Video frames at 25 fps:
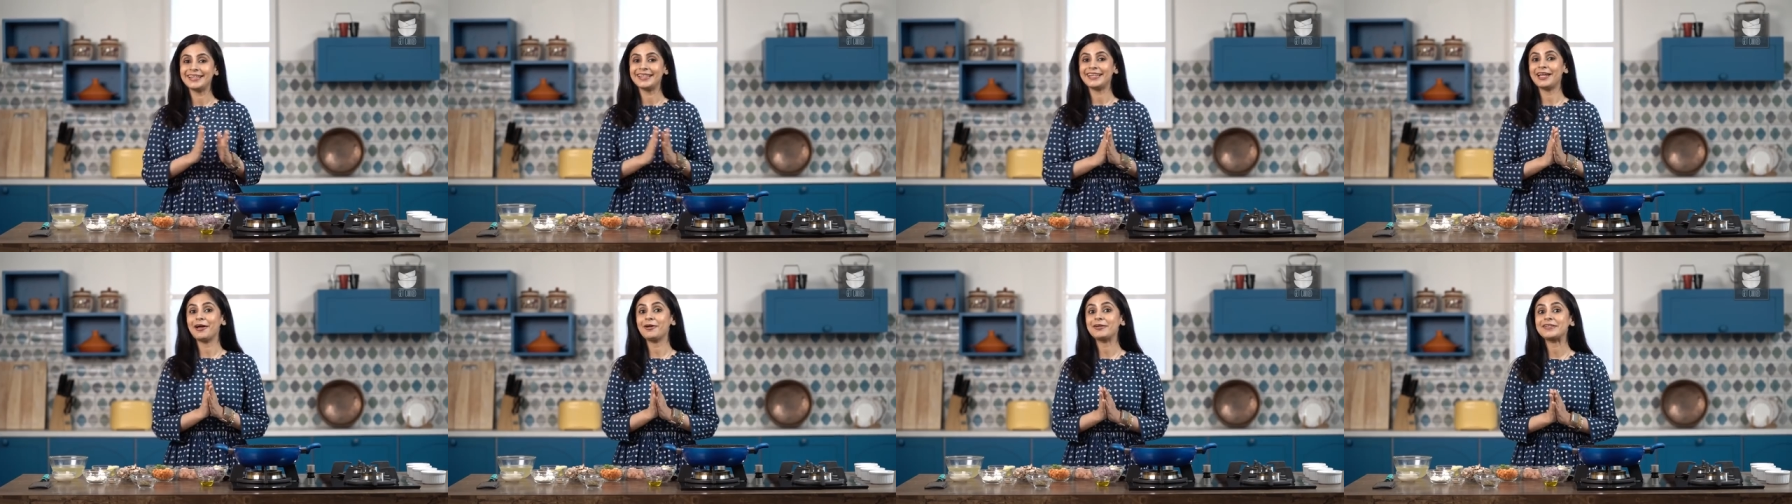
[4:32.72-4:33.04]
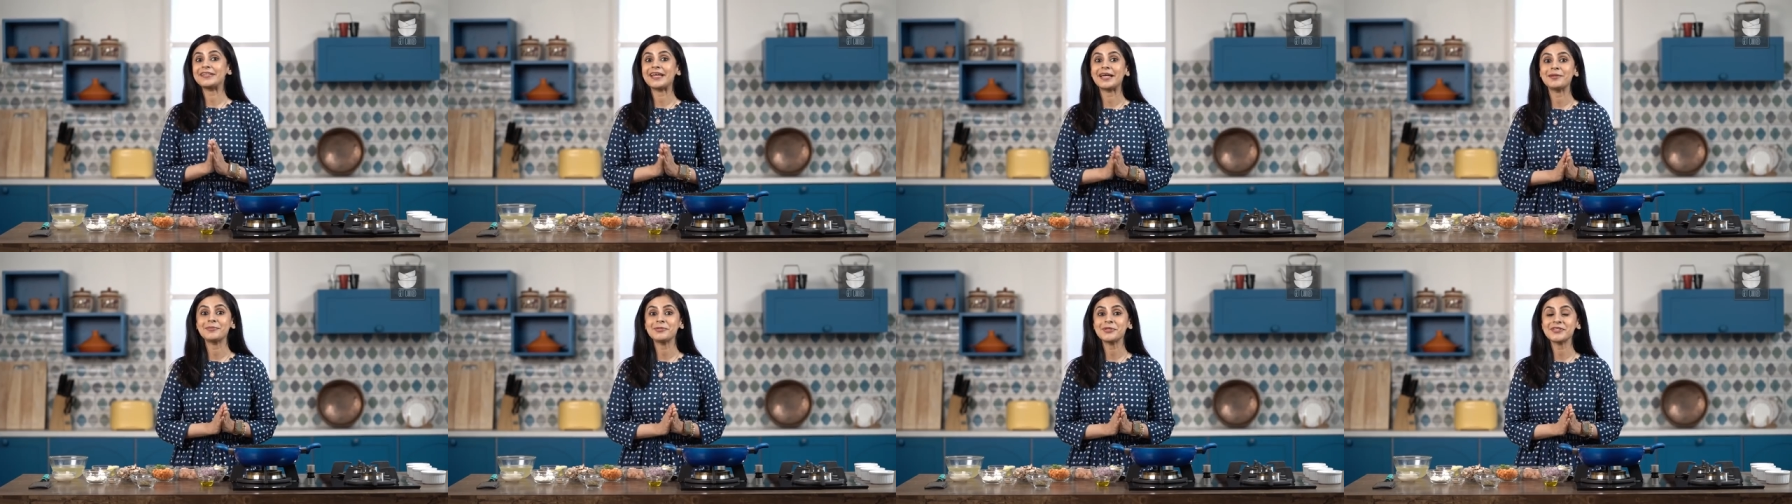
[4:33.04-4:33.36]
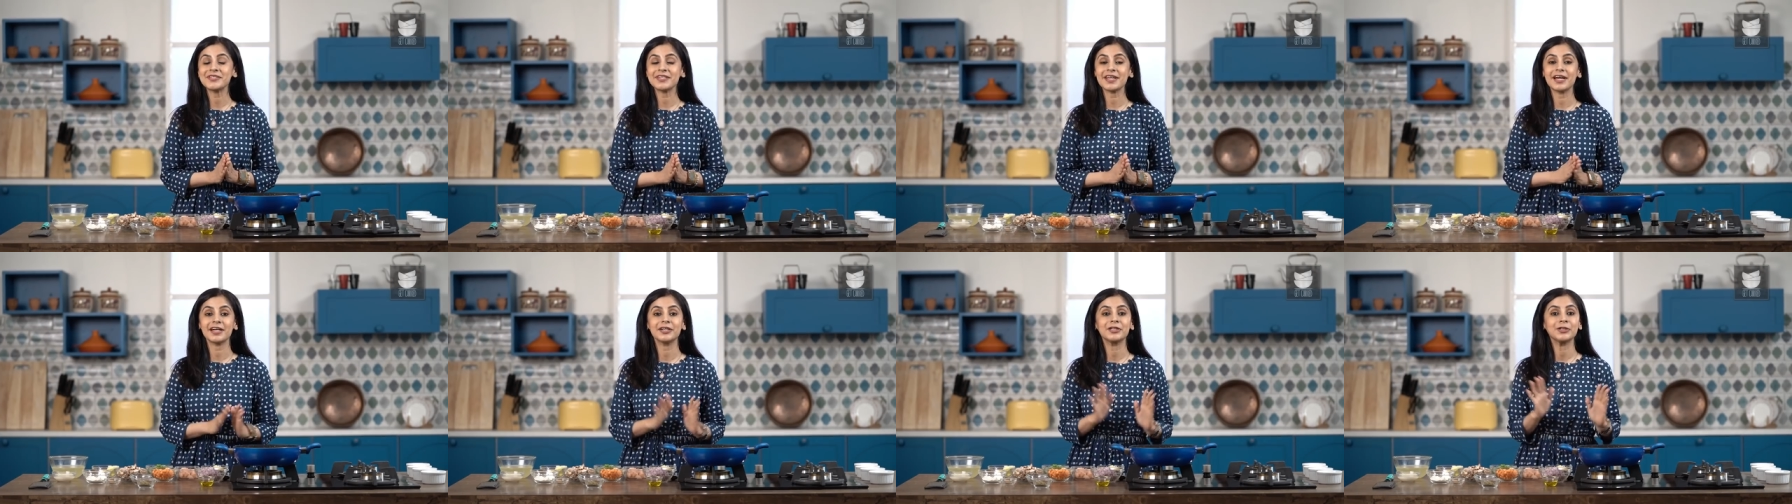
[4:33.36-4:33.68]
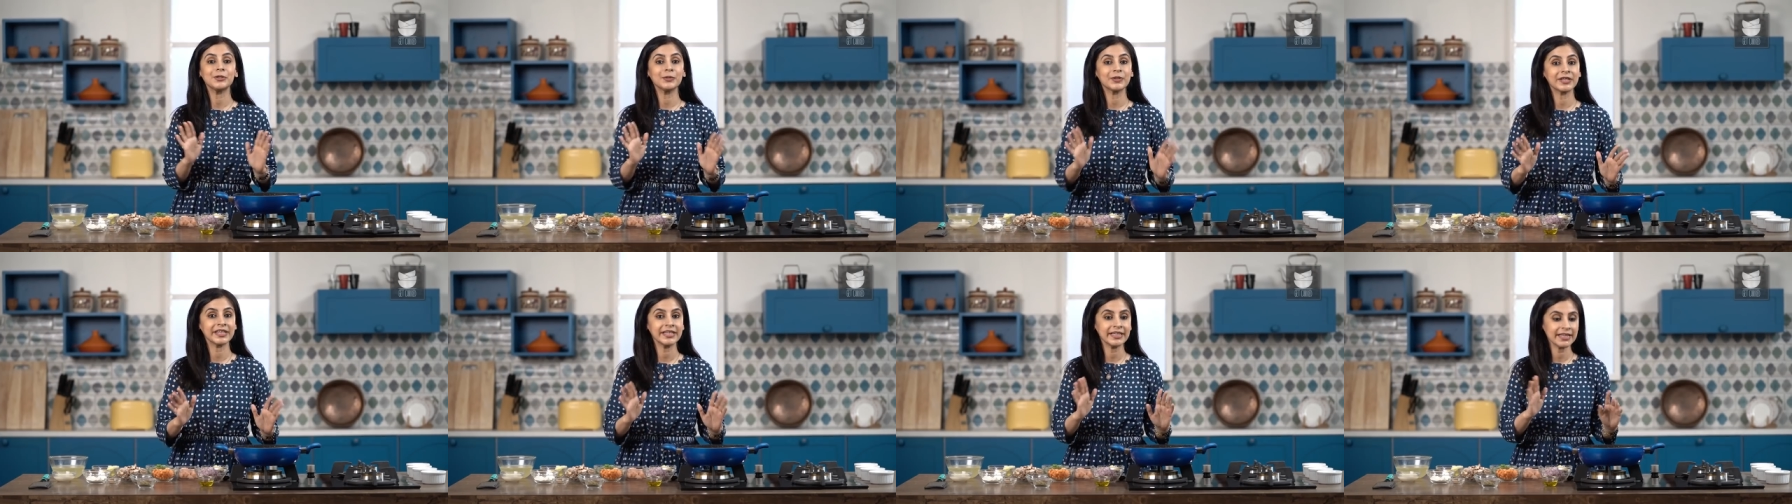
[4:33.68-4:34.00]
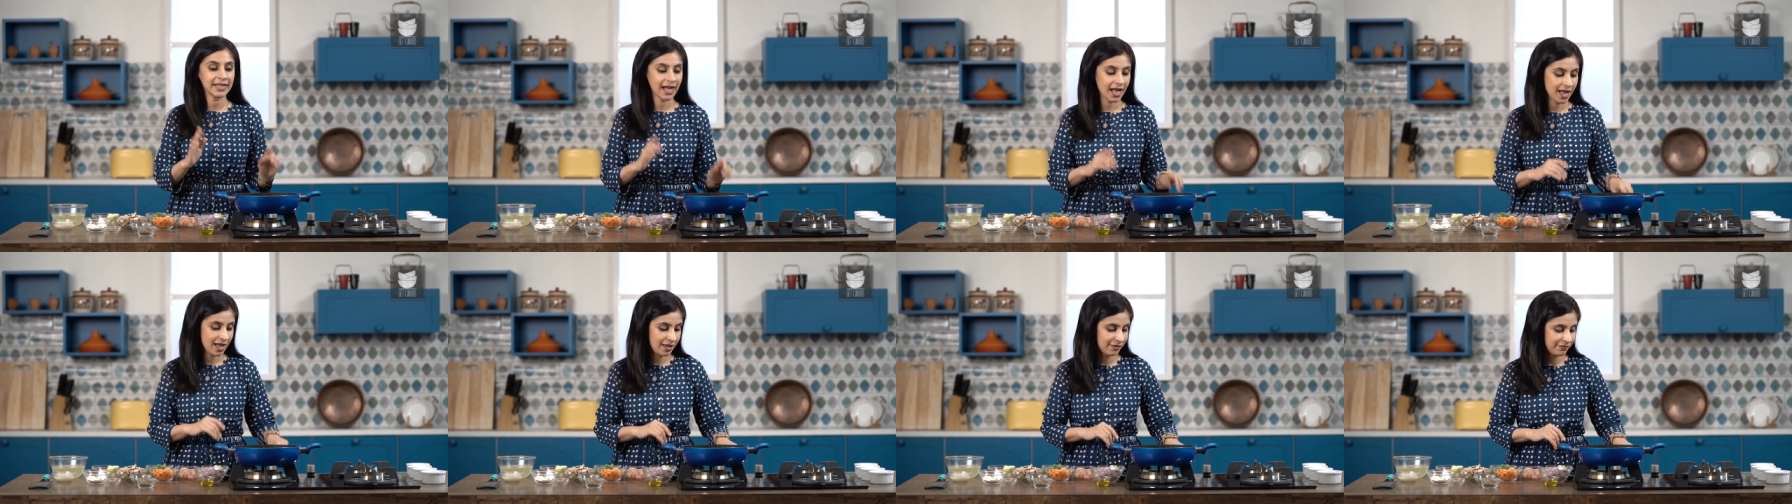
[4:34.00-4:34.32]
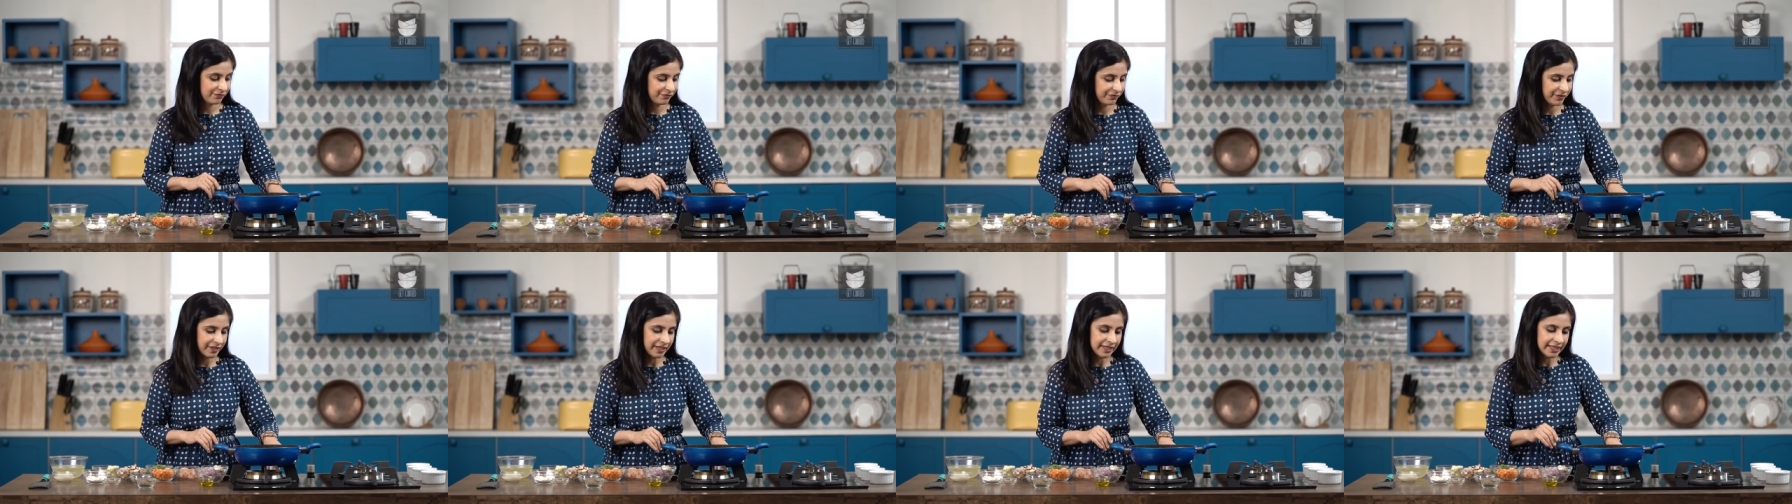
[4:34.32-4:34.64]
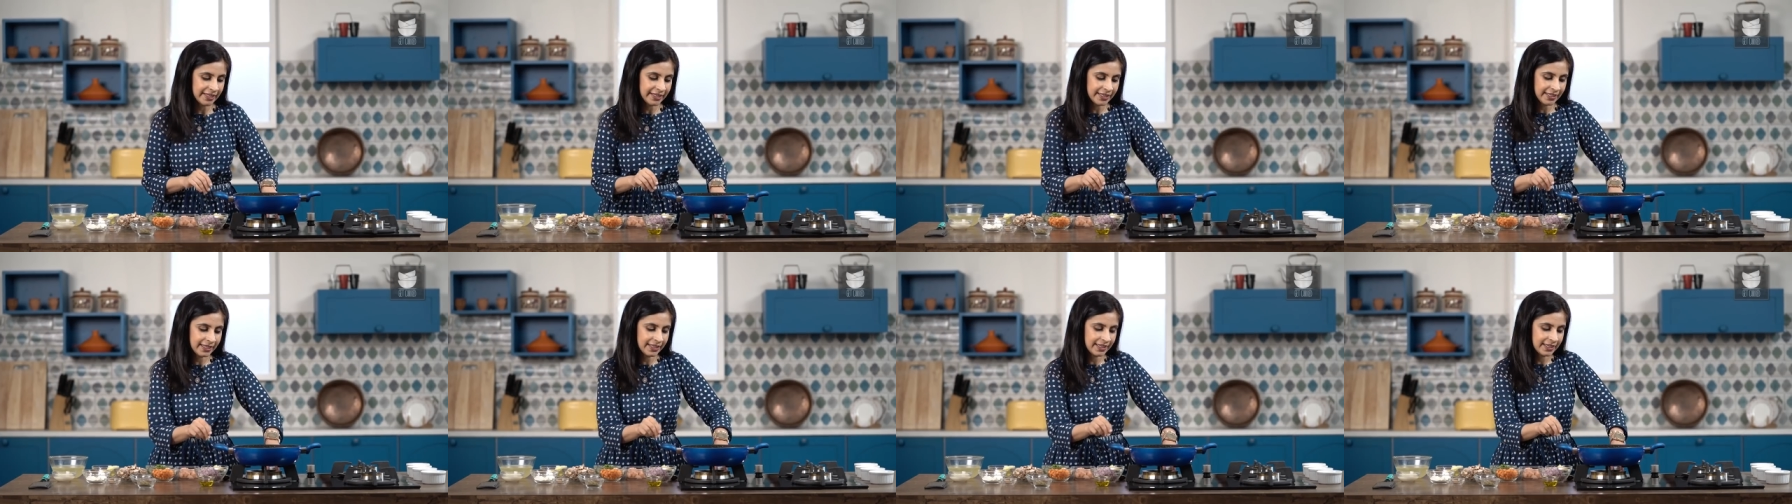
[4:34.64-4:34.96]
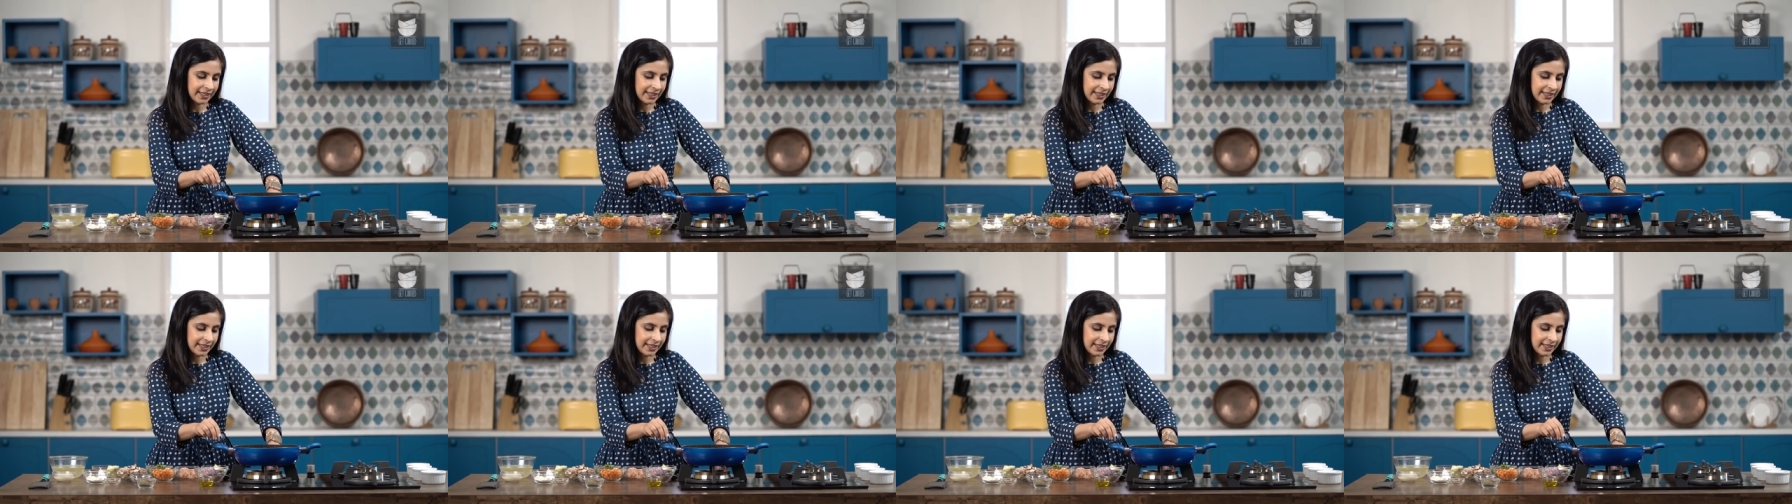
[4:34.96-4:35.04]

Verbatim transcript: Now time to start cooking our filling.